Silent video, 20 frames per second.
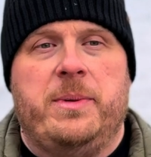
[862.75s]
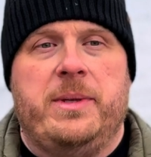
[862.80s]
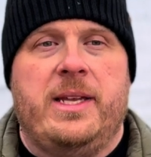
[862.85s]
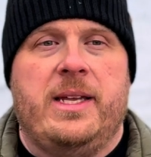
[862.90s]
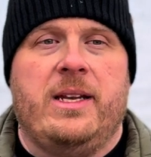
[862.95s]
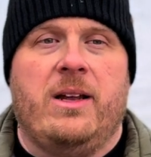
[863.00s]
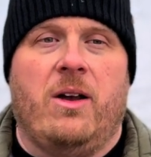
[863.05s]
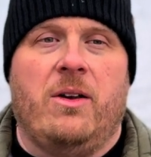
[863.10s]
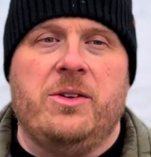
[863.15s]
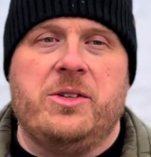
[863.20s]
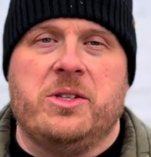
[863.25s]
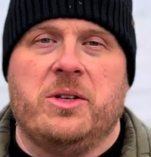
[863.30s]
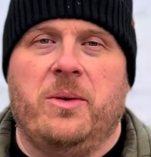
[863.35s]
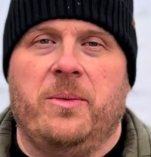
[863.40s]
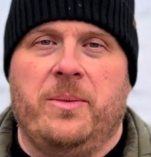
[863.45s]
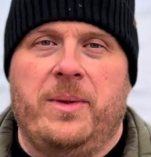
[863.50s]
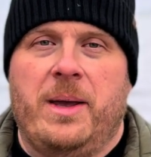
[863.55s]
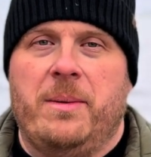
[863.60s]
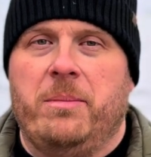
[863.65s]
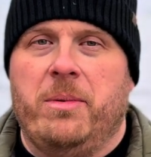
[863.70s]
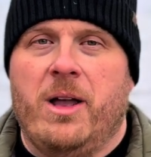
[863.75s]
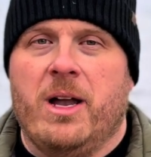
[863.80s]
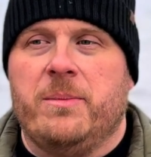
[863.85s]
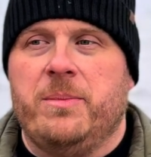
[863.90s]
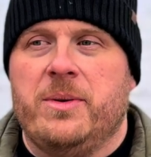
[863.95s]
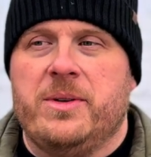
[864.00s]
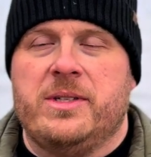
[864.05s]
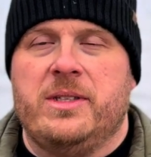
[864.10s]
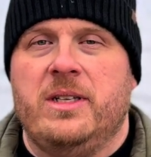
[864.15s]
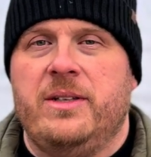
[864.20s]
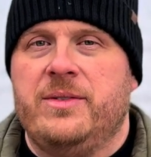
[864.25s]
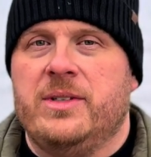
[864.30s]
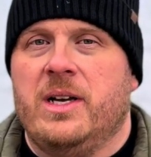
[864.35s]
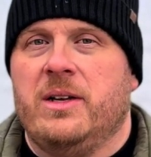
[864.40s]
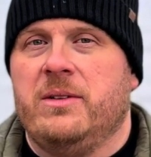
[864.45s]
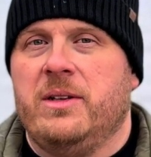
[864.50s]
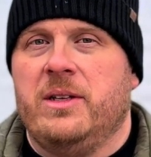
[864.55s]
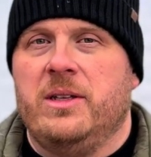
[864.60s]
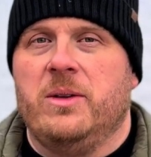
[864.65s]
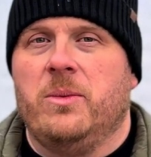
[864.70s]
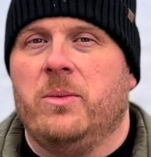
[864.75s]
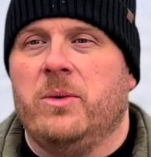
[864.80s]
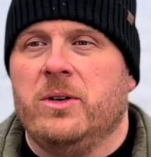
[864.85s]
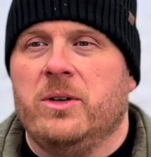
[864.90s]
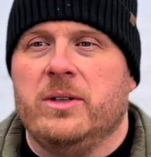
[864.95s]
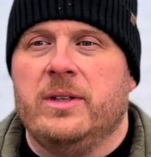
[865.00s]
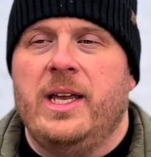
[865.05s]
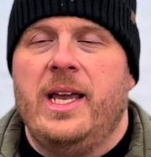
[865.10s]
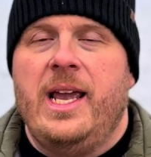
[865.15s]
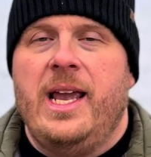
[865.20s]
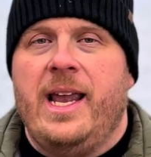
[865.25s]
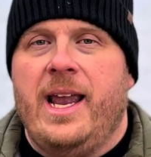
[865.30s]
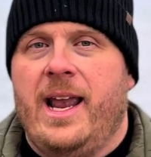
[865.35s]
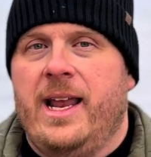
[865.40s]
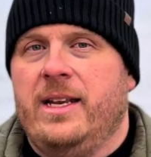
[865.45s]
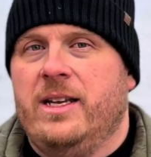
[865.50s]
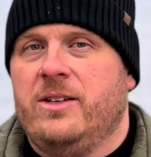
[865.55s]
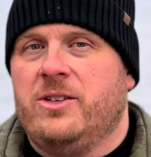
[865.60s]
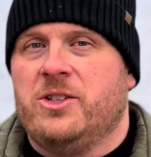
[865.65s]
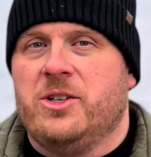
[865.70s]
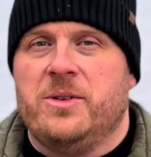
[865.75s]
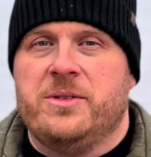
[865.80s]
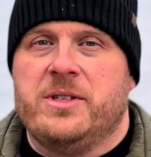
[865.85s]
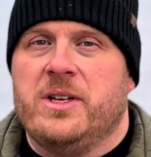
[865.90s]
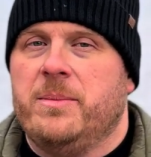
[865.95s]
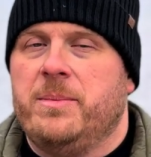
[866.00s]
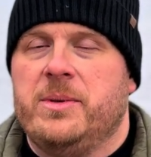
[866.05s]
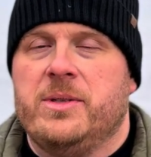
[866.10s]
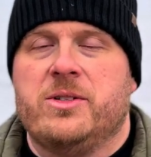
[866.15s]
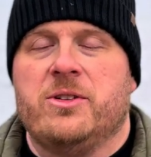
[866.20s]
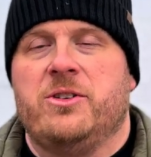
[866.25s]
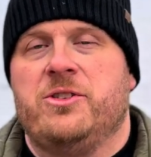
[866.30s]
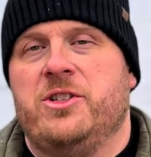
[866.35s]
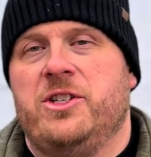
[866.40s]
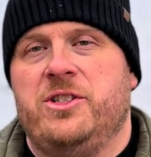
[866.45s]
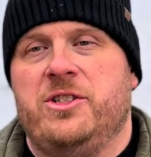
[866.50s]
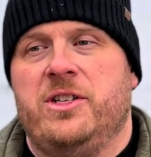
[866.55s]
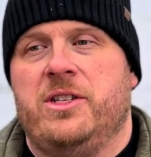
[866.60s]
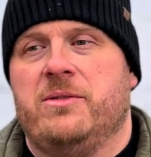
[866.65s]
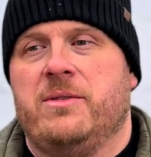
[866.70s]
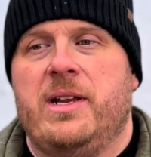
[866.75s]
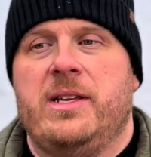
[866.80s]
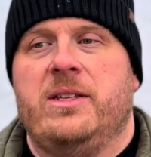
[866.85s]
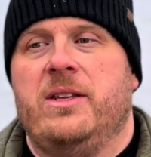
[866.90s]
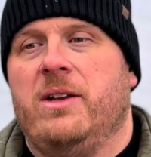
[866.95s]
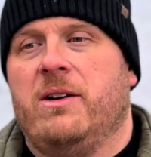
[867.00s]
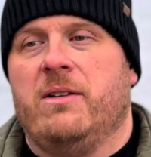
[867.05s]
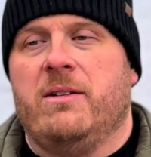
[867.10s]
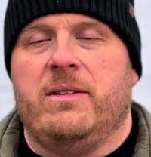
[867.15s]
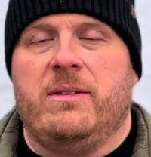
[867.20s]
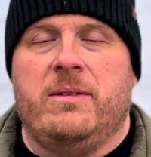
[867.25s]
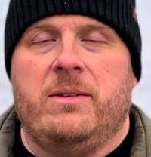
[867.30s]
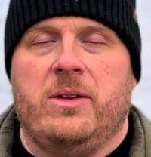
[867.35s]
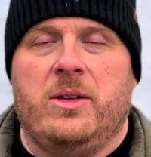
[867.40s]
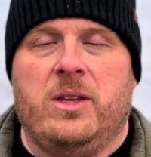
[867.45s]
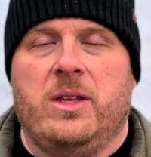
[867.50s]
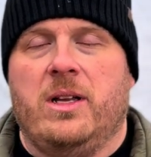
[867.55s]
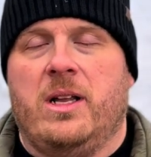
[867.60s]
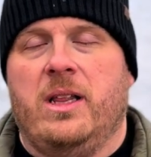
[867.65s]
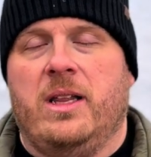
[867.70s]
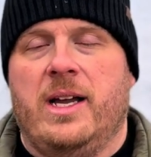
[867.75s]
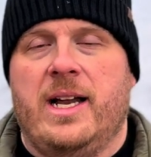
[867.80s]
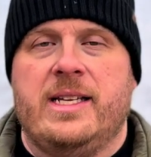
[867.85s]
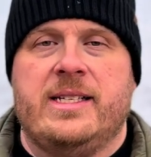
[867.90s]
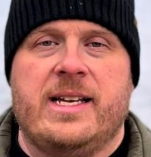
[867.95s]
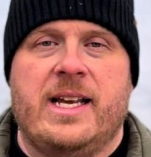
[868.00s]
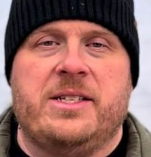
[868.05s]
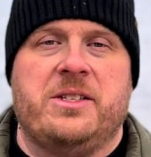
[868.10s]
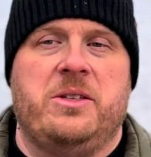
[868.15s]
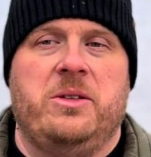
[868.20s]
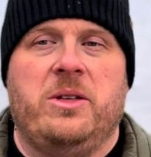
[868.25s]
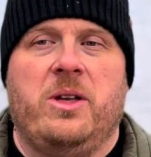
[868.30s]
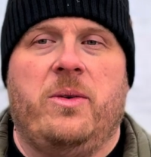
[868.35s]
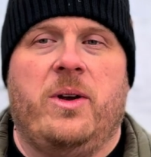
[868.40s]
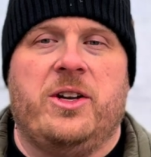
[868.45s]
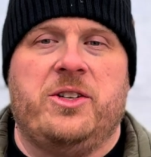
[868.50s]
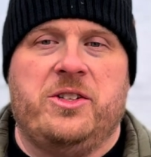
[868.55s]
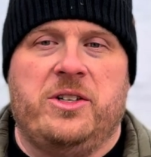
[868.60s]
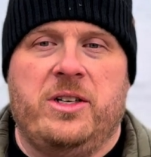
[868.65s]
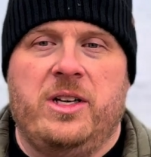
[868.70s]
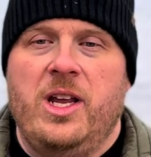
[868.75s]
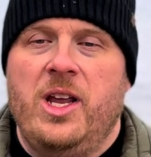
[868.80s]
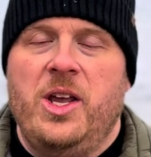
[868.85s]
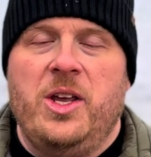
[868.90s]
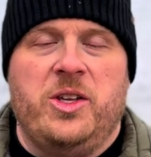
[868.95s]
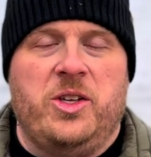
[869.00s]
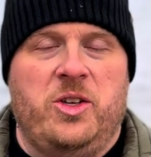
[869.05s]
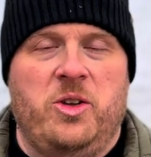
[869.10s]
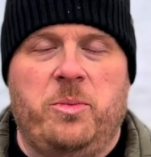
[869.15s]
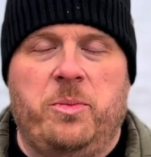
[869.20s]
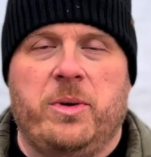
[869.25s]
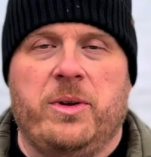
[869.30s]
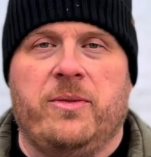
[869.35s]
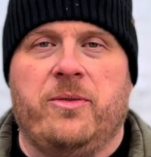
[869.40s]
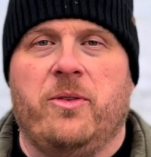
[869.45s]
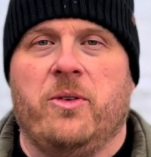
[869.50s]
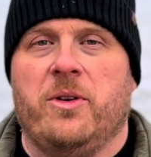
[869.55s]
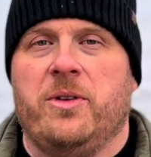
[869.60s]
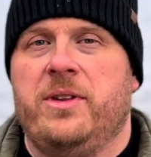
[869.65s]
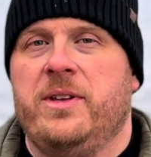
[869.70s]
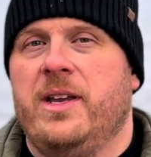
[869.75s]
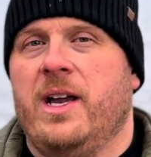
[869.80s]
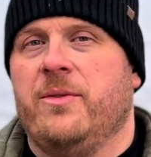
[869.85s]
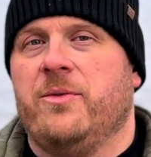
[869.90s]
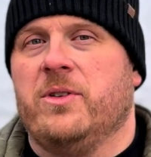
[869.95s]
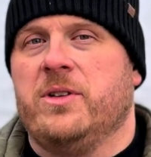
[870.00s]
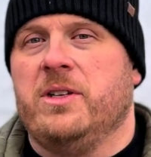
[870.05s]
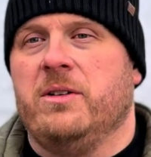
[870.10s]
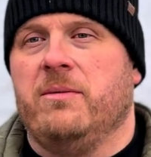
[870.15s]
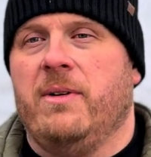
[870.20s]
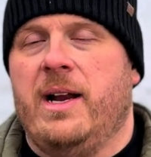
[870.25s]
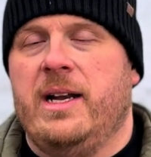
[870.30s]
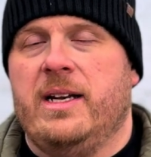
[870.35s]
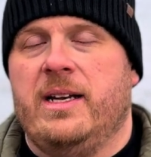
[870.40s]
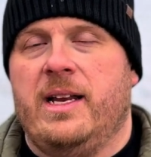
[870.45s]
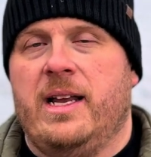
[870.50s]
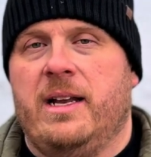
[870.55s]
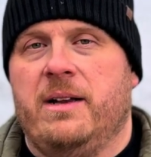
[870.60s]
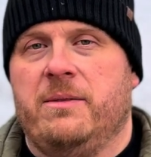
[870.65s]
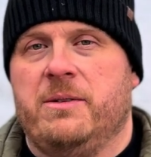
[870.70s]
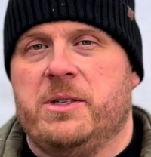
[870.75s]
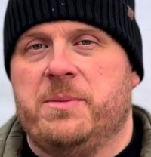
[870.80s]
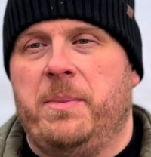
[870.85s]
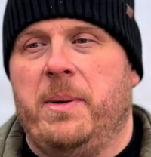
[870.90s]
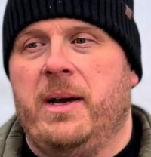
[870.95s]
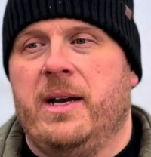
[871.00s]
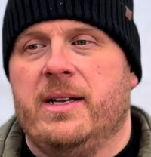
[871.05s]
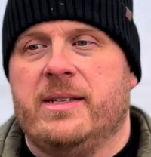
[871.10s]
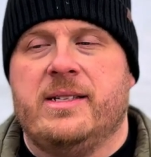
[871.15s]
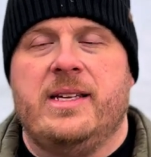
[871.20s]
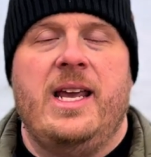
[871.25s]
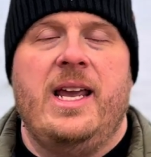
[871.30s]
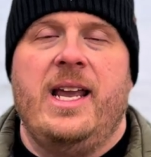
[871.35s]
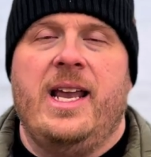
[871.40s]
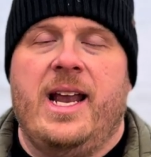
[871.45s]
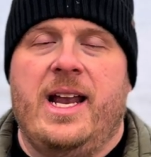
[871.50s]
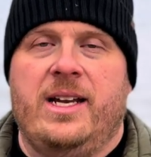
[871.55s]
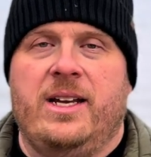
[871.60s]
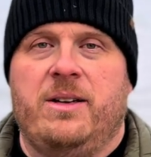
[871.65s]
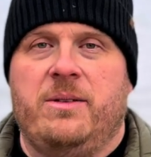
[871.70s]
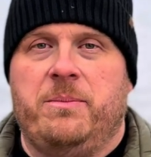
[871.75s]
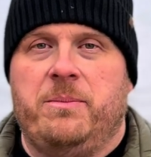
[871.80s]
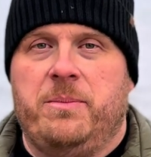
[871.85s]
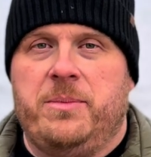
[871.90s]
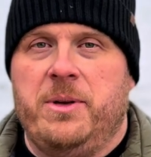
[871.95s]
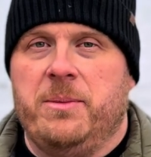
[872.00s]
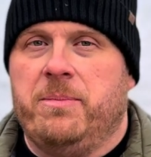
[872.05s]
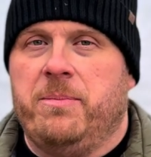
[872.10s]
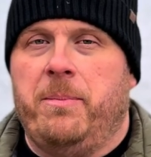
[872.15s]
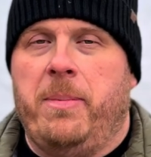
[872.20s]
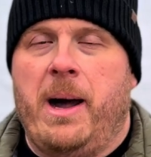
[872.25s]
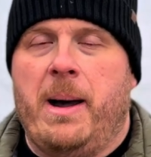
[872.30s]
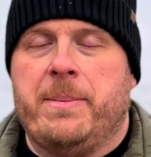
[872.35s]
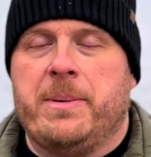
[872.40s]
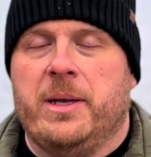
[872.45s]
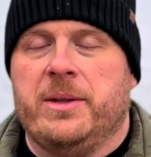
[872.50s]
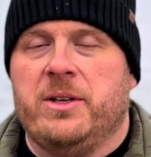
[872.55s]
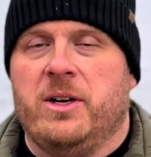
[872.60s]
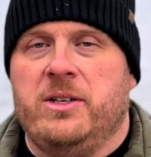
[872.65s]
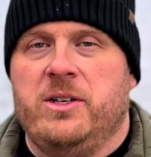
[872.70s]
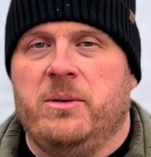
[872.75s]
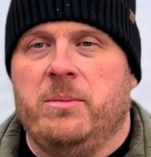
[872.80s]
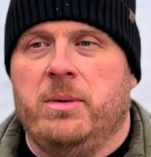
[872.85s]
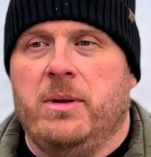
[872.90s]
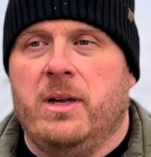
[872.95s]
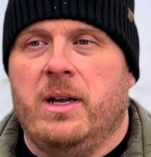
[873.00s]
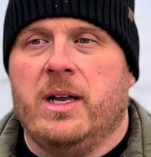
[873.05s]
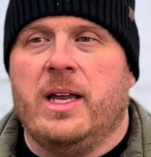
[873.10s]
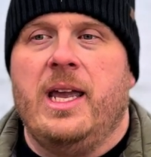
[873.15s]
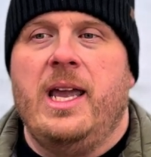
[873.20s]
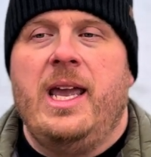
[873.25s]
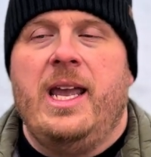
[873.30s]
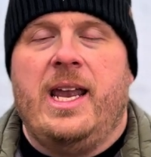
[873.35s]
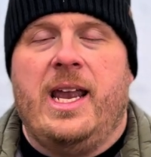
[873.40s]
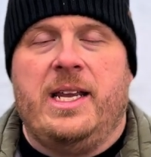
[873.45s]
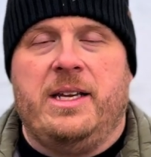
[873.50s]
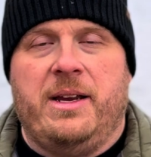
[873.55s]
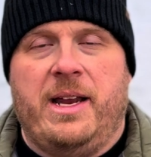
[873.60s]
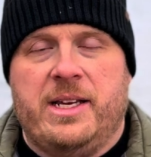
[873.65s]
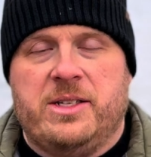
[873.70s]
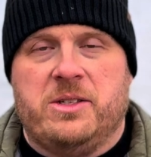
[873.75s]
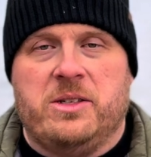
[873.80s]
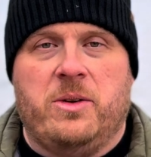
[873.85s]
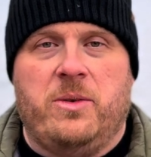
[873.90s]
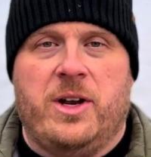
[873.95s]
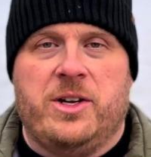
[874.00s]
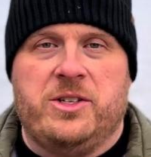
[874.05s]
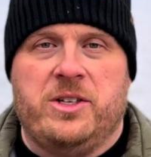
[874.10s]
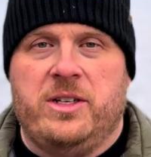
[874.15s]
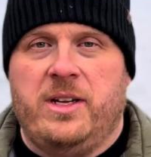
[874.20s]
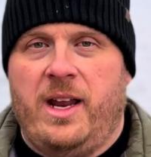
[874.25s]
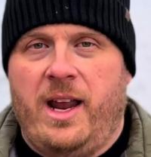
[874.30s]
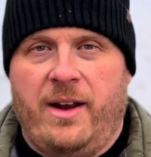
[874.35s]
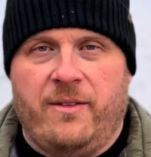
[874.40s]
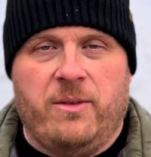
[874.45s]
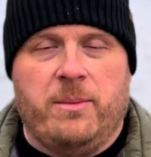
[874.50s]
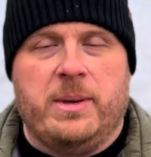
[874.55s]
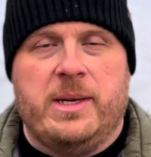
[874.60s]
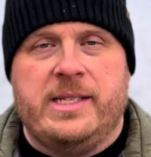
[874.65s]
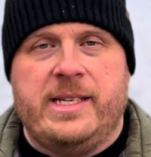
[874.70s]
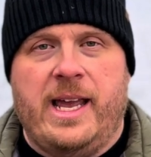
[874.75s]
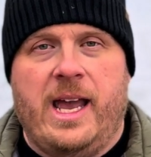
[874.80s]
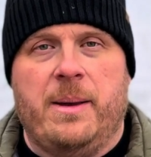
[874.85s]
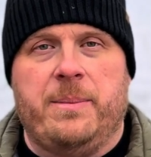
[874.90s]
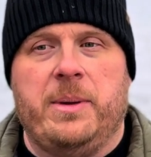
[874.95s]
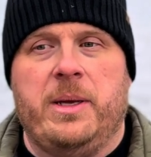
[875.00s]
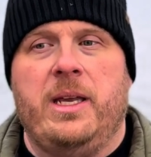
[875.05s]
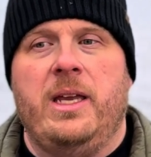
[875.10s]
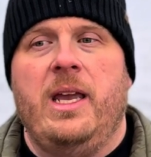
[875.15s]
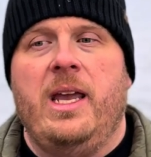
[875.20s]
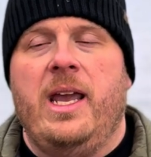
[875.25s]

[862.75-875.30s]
But then also that blog post lives out in the world and it shows up in search engines, right? The clients ask you the question, you put forth the effort to write a response, and you pop it out there on your blog and you answer the question, everybody's happy,